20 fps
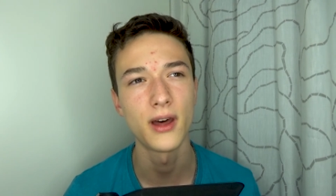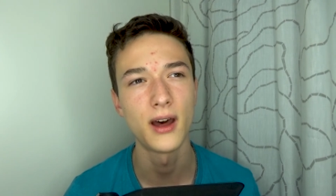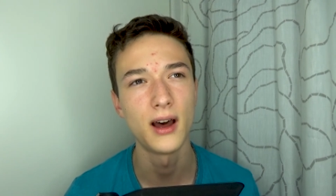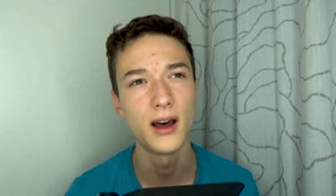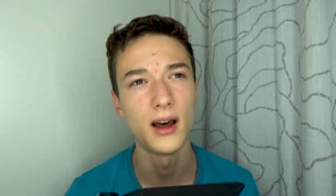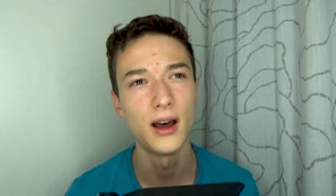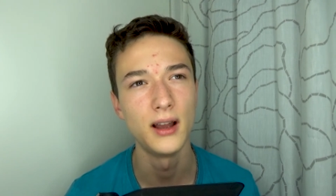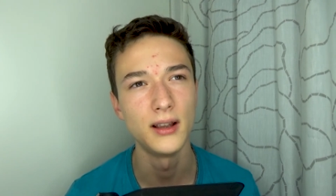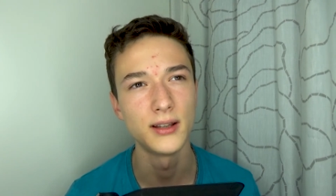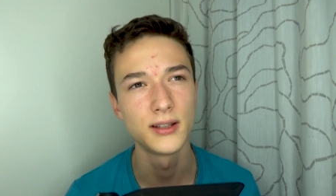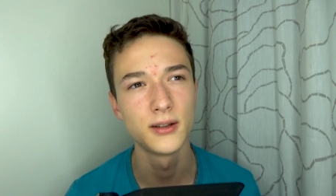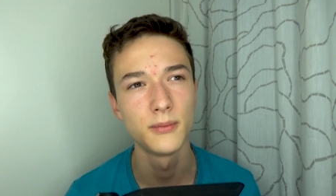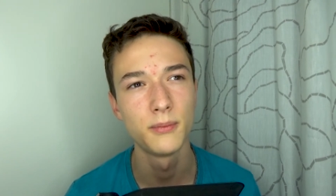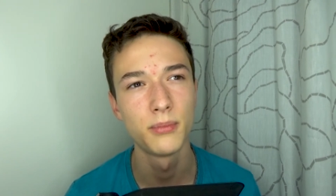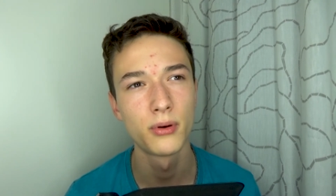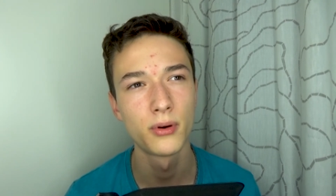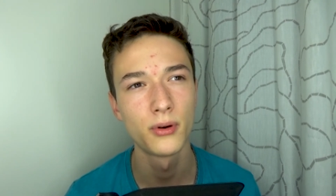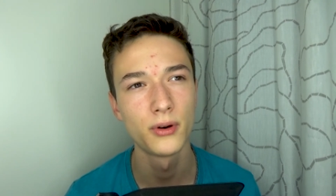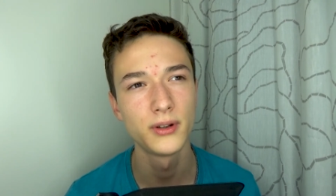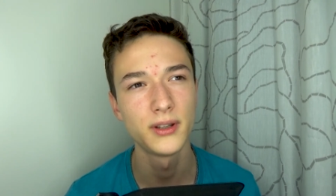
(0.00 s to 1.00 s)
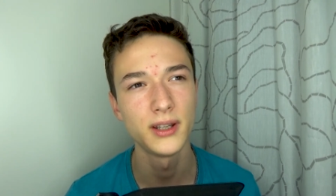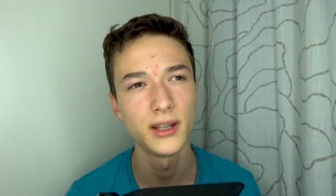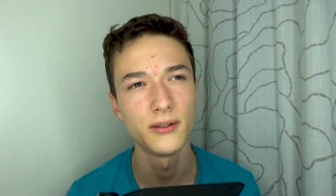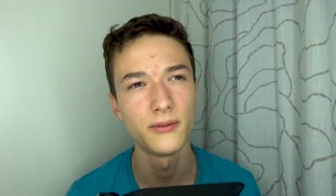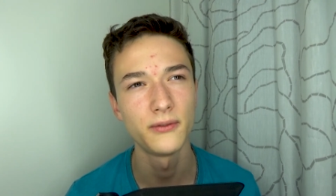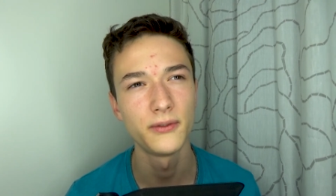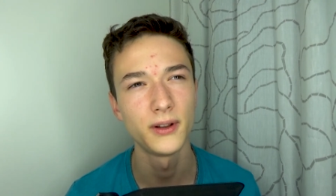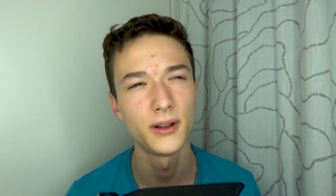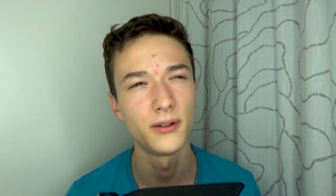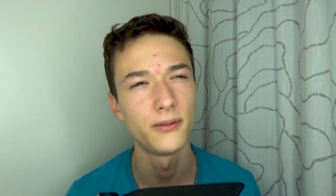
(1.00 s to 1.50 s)
uh, support
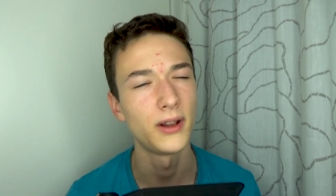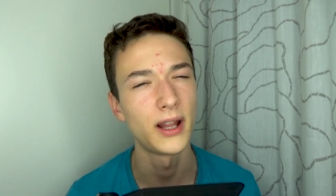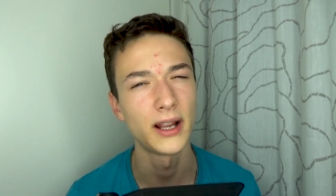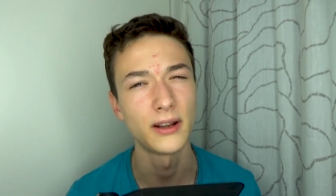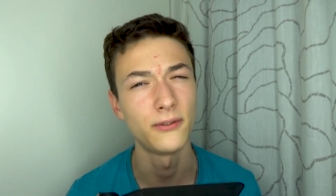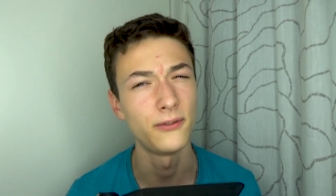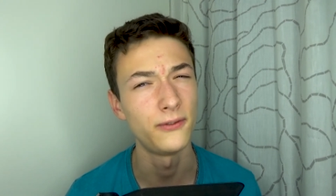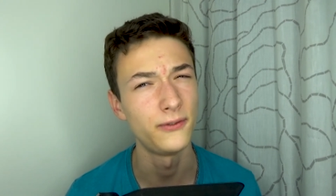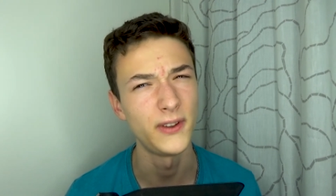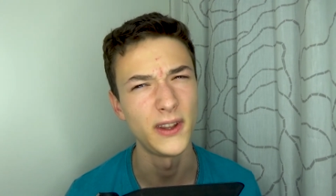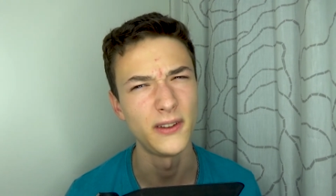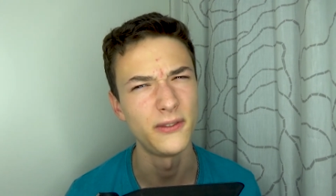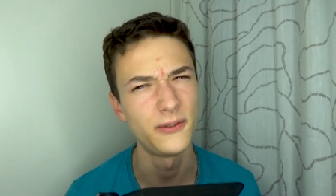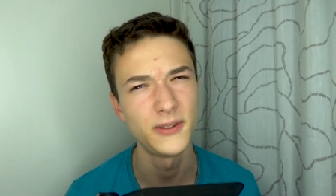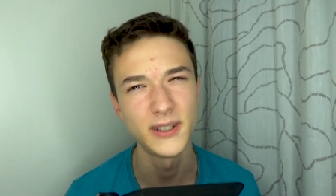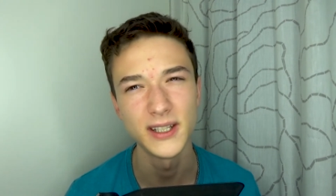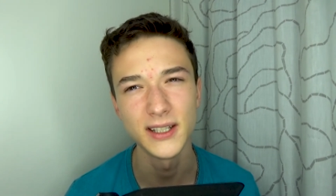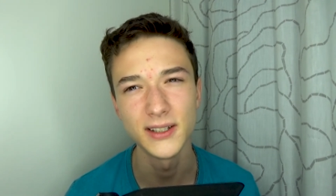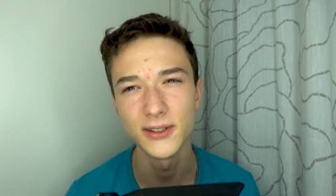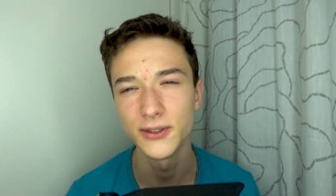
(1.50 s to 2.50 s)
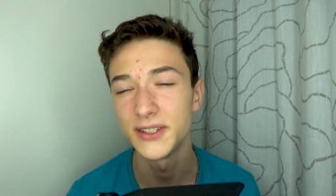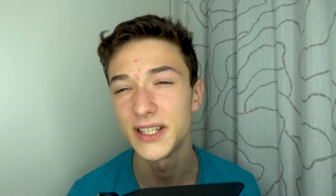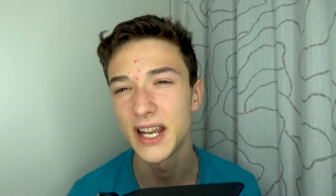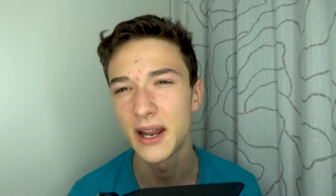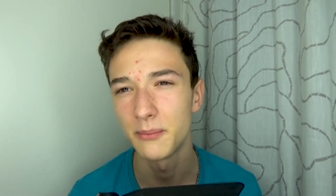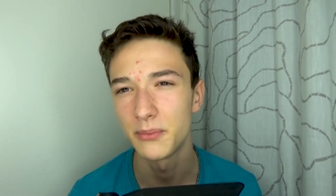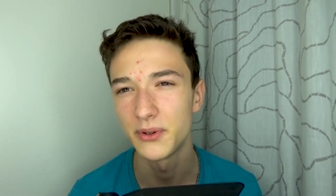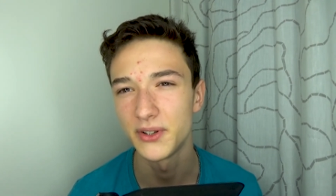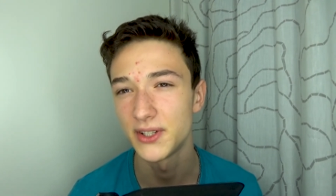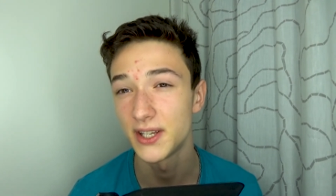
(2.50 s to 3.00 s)
infill of like 15 to
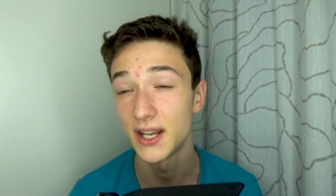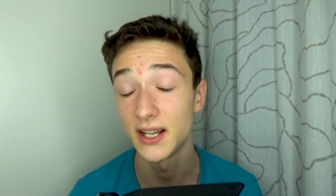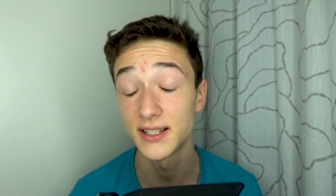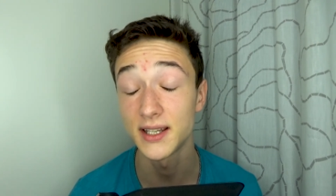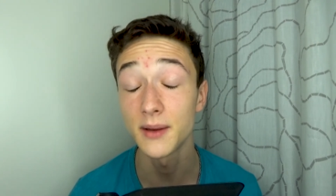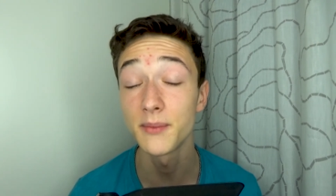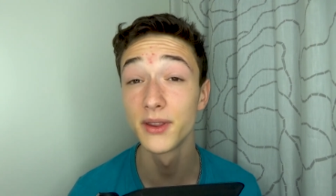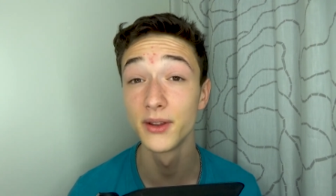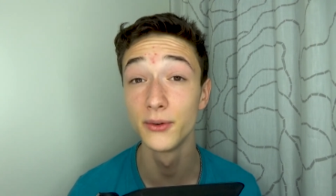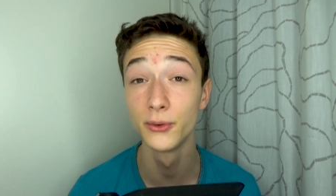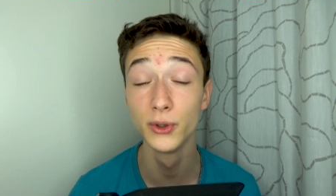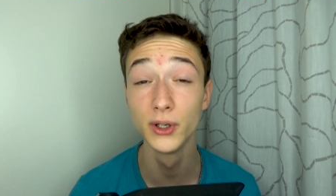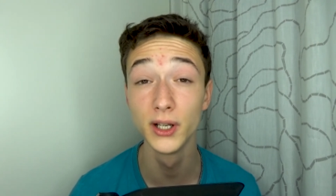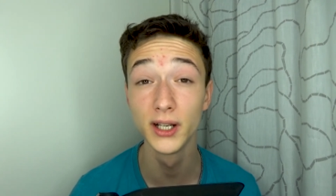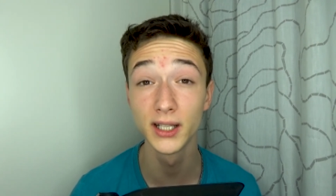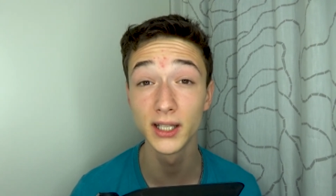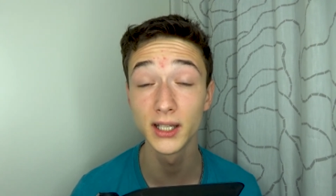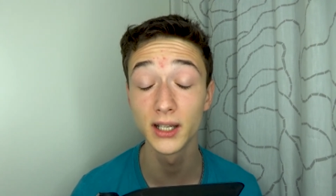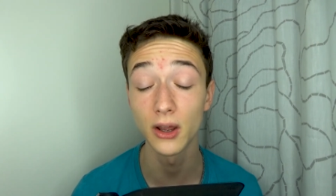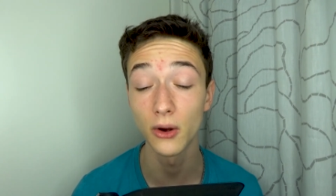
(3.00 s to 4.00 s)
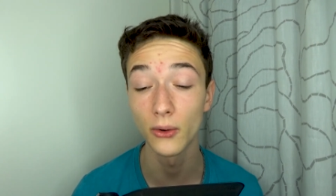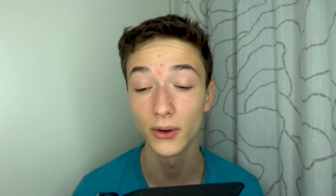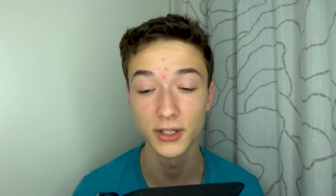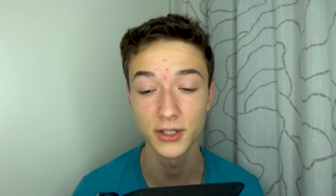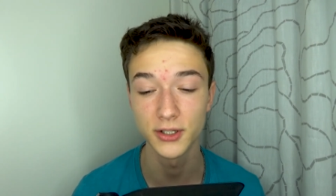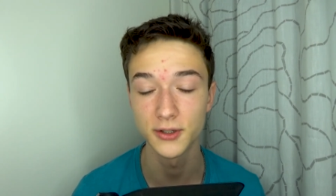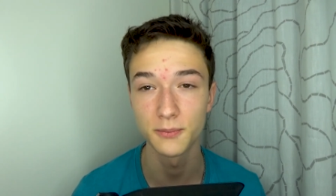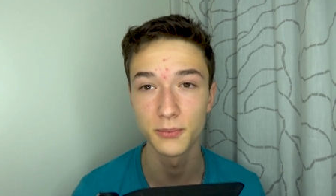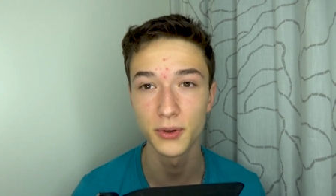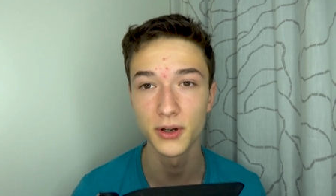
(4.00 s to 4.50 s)
10%, something really low, and
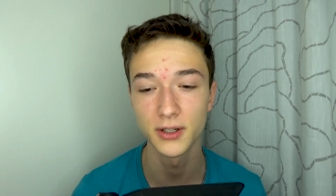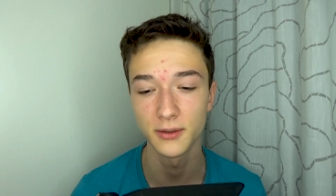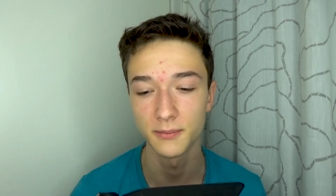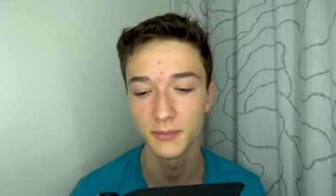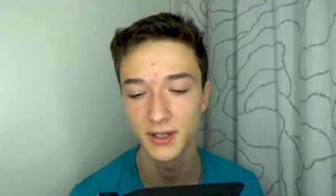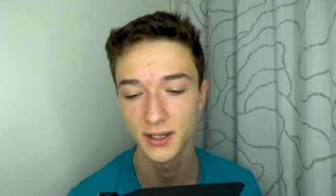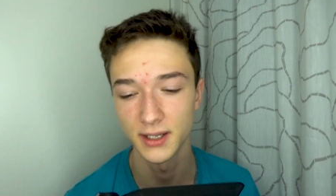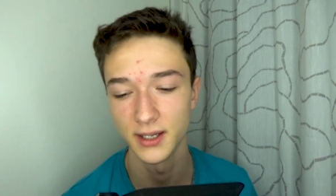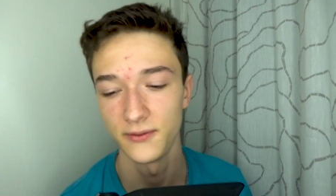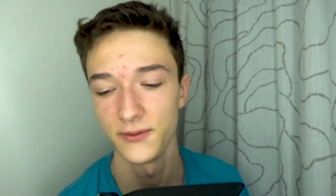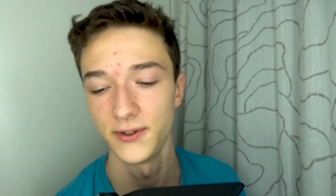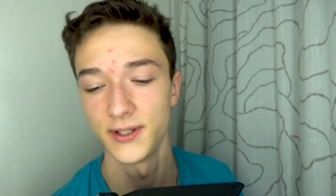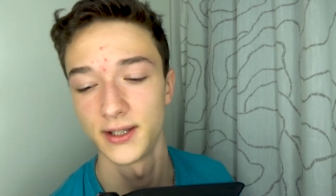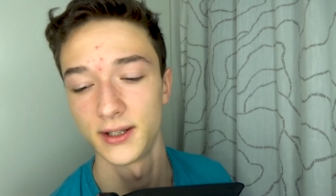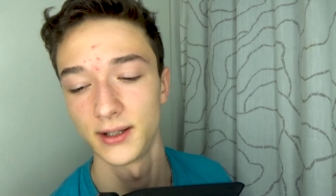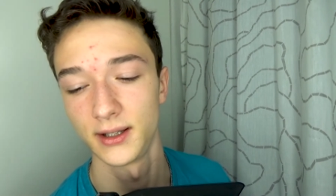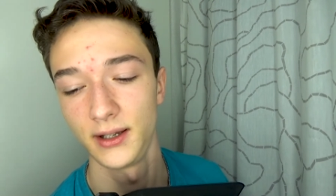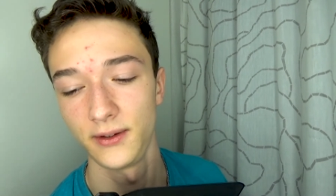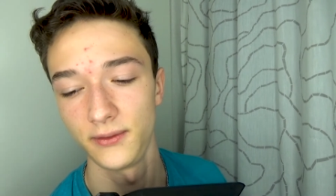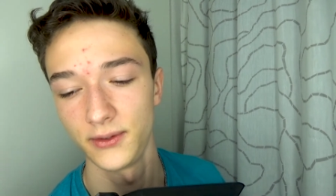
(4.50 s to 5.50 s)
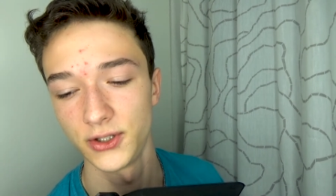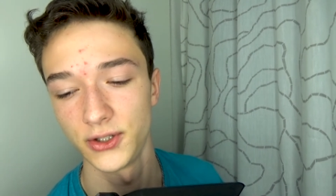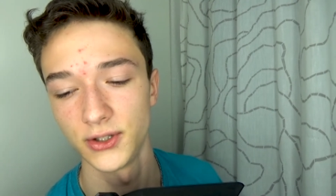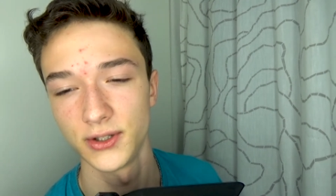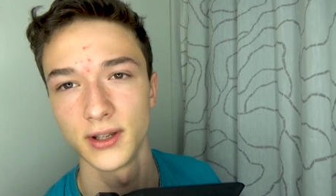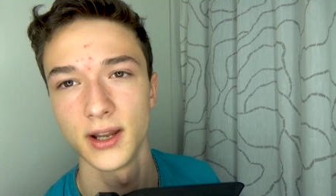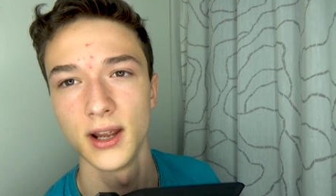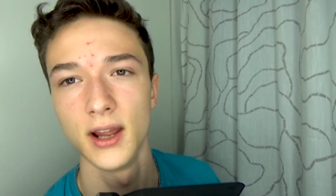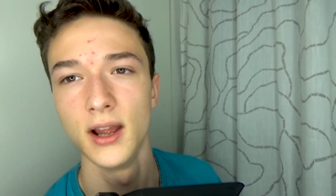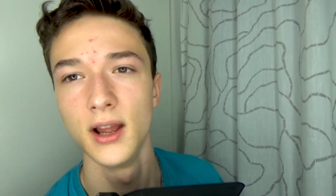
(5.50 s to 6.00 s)
it's printed magnificently. If you
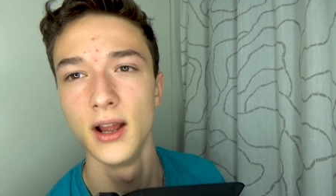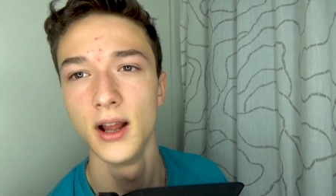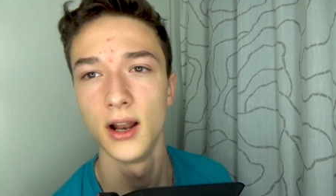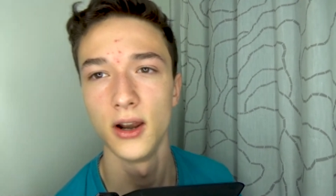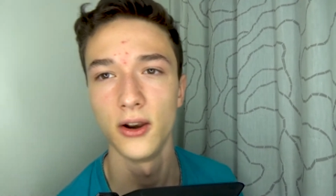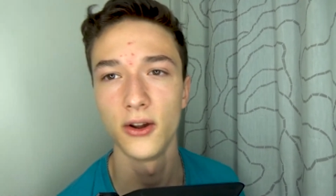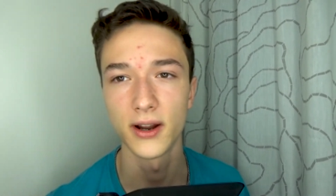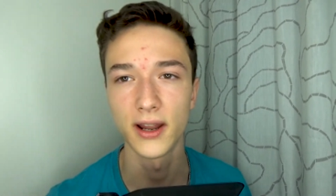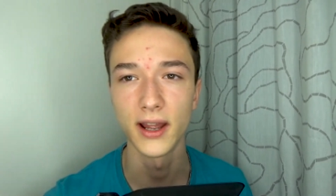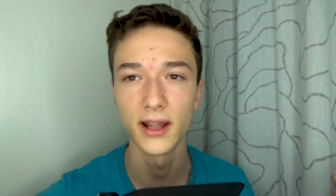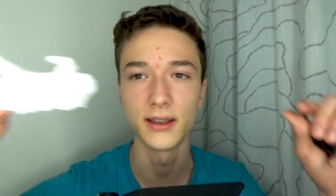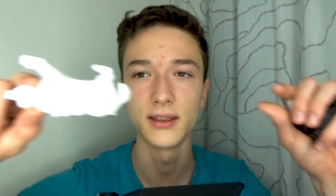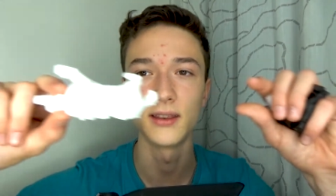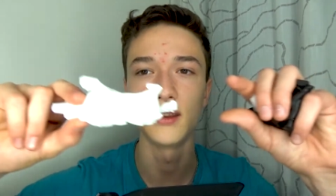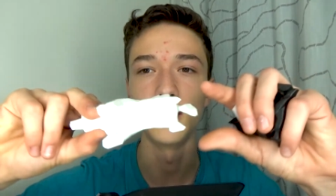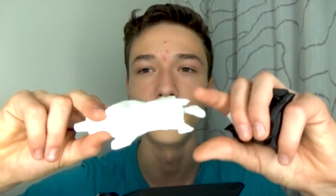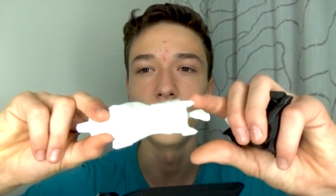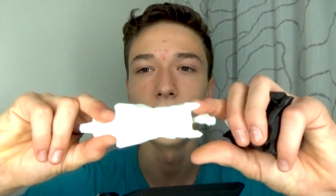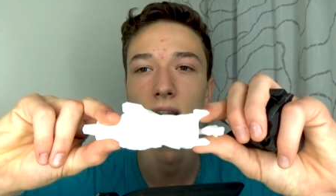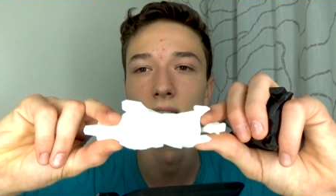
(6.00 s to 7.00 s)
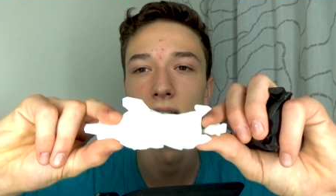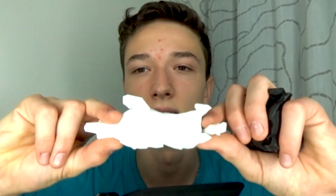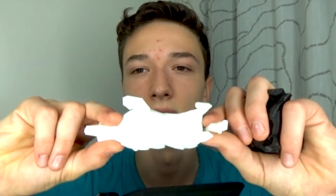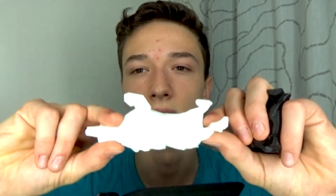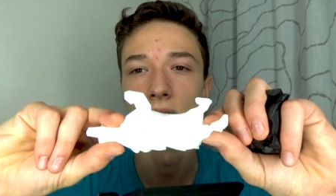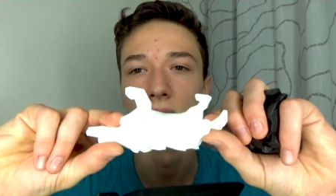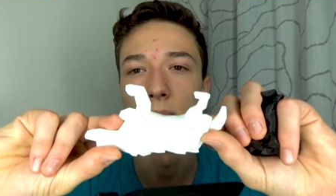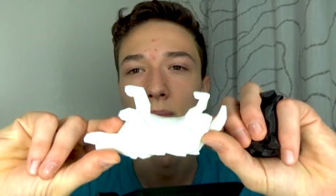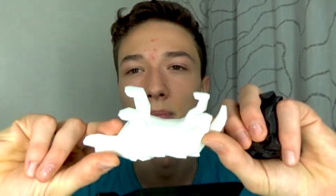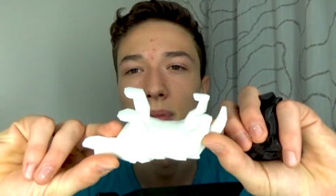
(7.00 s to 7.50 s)
just look at the
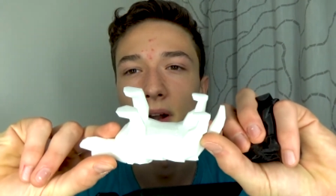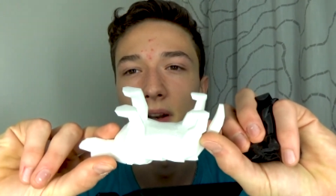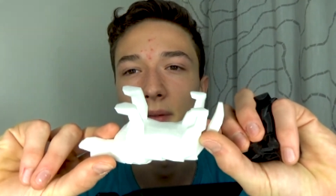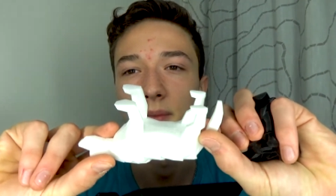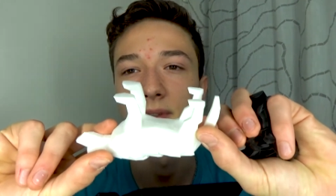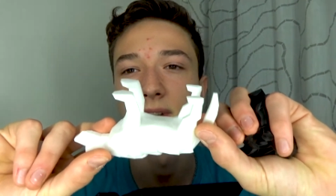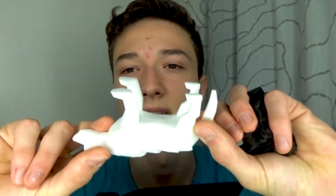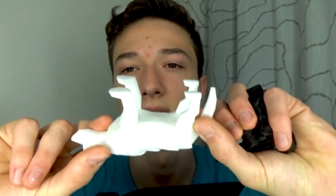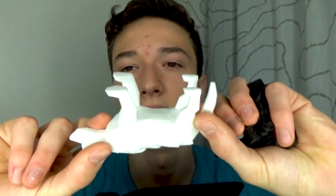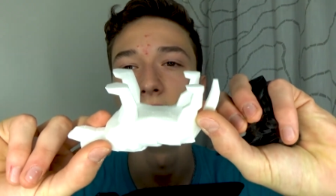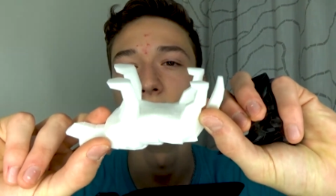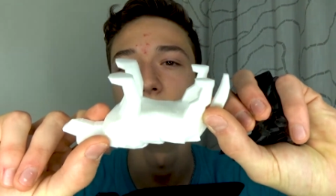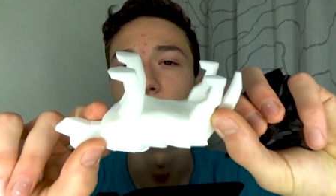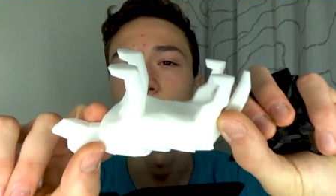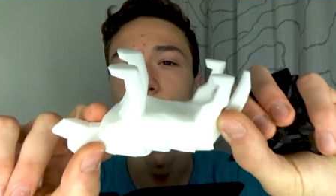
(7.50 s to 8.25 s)
uh, bottom side of